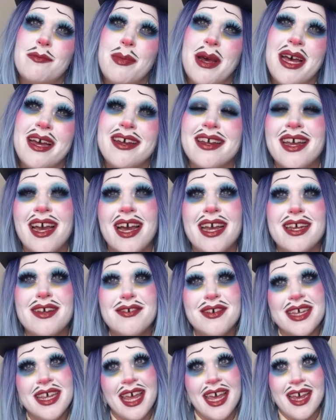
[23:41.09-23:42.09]
but kind of
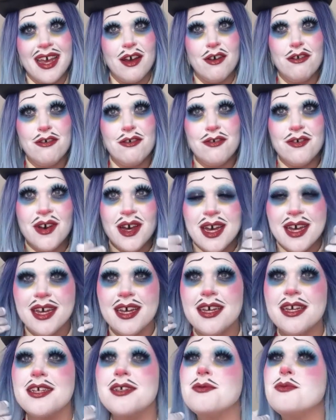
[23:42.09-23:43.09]
in like a
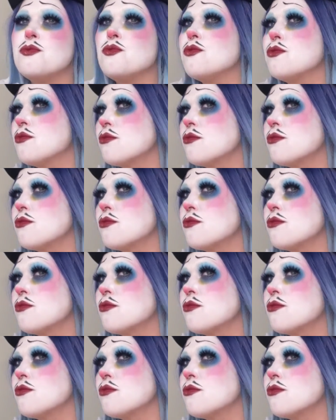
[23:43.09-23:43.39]
fun,